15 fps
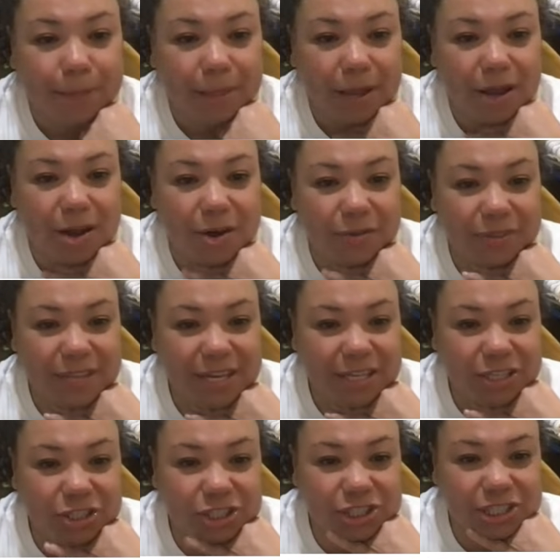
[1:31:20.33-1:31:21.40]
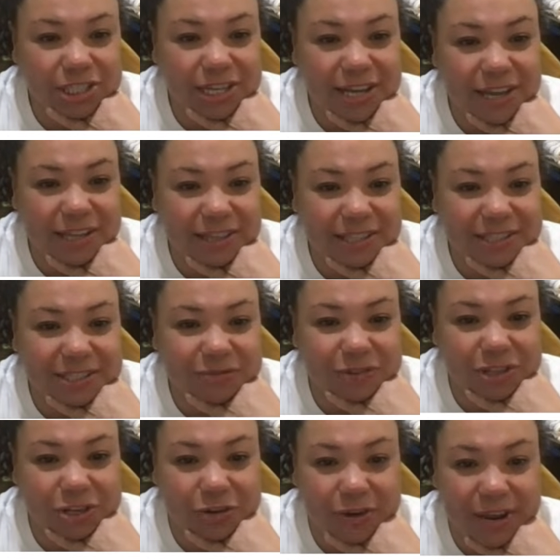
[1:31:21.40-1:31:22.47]
Oh, thank you, Jeanette. This is for the
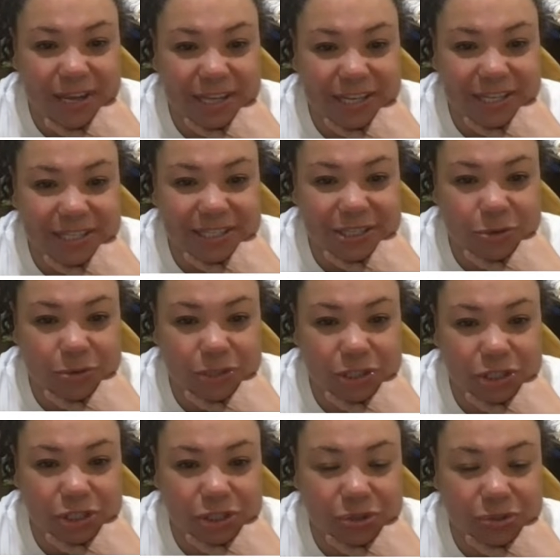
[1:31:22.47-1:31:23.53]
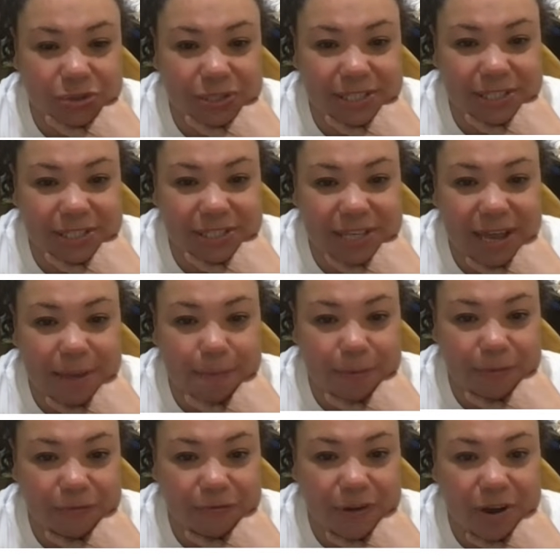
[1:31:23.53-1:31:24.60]
grandkids. Going to choose this type of
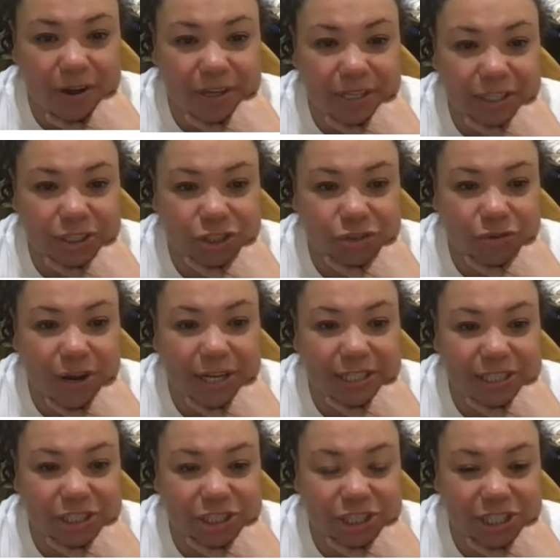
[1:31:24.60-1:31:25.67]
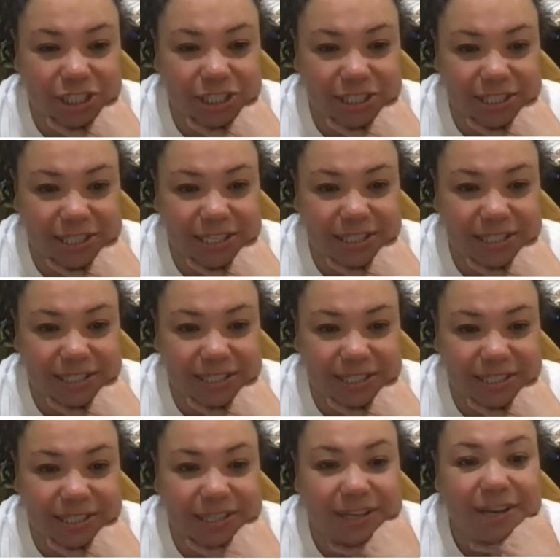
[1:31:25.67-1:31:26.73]
font and try to change the
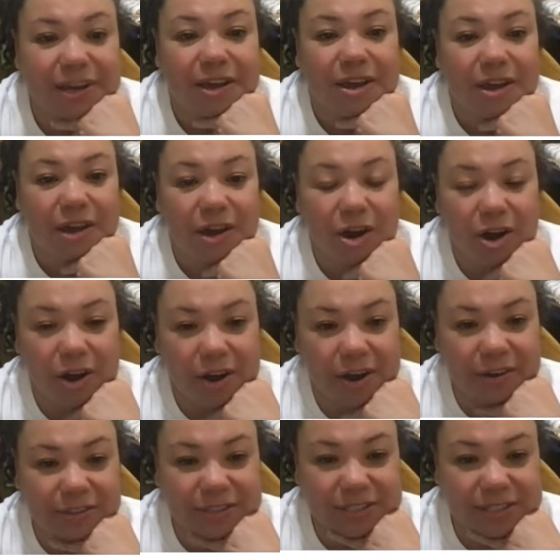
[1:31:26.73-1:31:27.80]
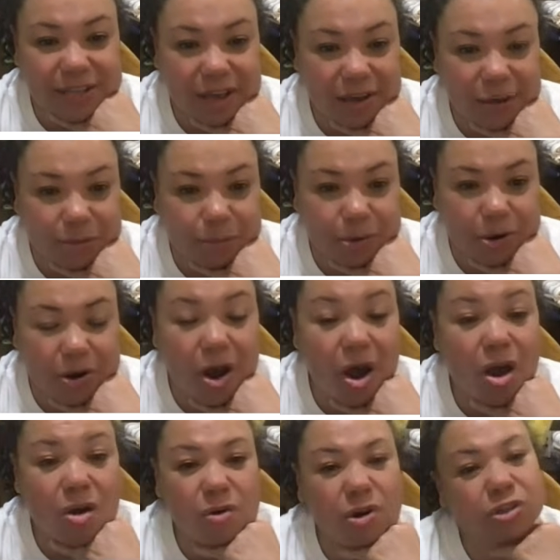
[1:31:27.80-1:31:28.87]
density on the soccer ball.
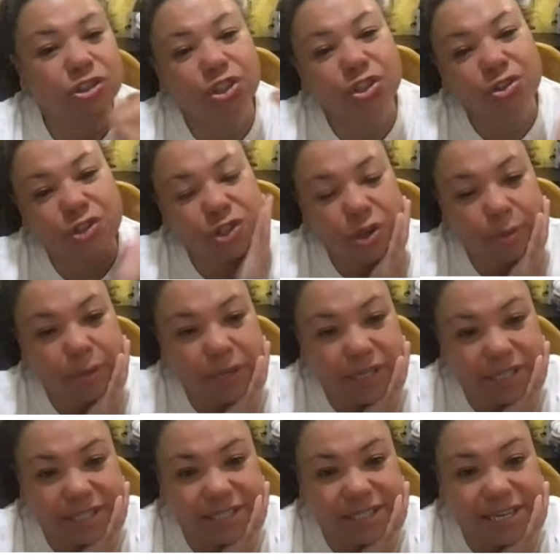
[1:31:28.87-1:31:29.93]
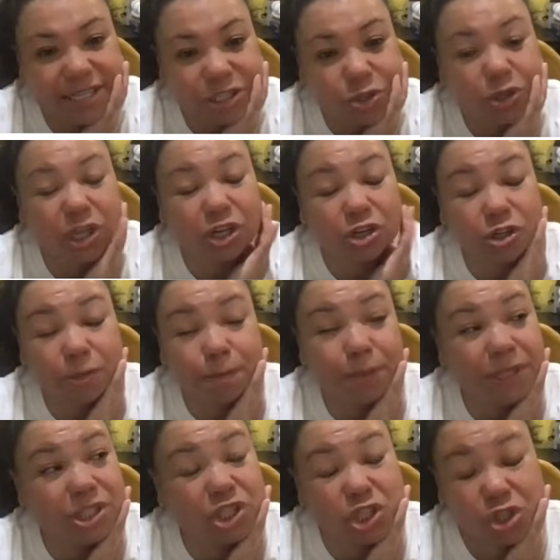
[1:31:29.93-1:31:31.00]
Oh, are you also, you're putting a design too? It could
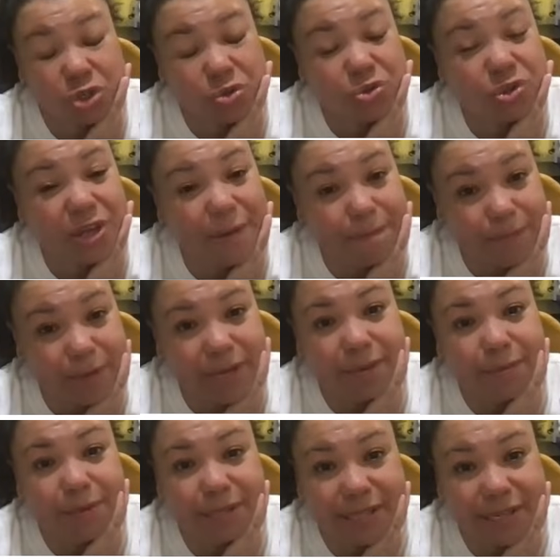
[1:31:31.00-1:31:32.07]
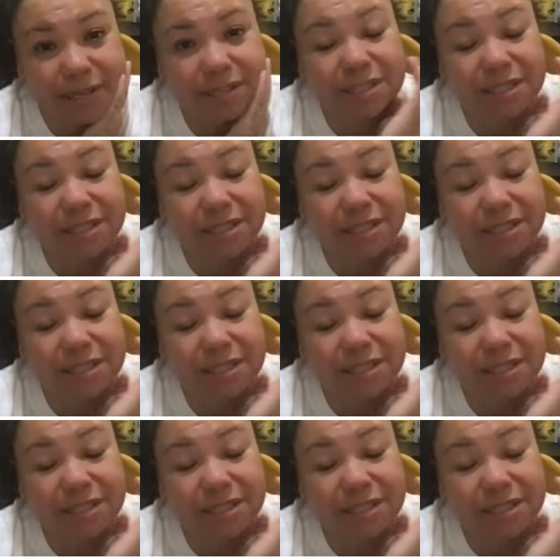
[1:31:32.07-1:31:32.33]
be too that maybe the